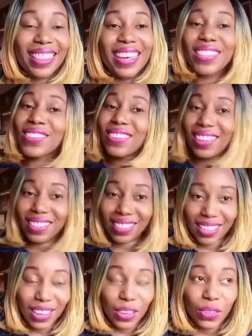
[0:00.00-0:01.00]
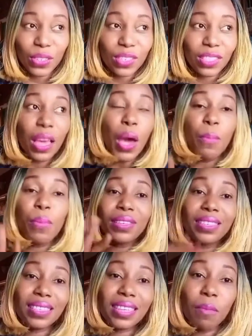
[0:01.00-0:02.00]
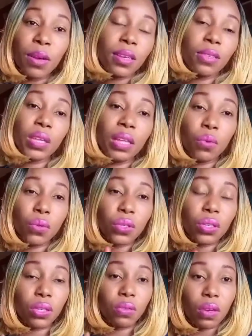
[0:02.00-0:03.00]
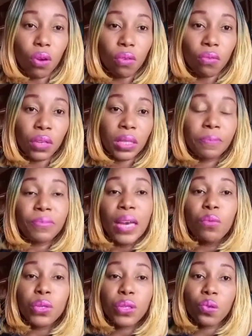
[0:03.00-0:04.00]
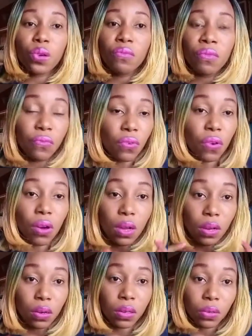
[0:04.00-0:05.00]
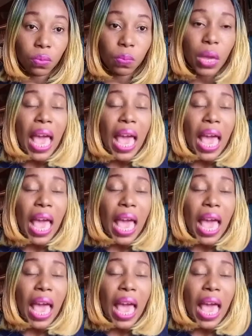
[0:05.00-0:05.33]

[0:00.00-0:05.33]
so you can take your drug. But this time around, when I was recovering, I was craving for okra soup,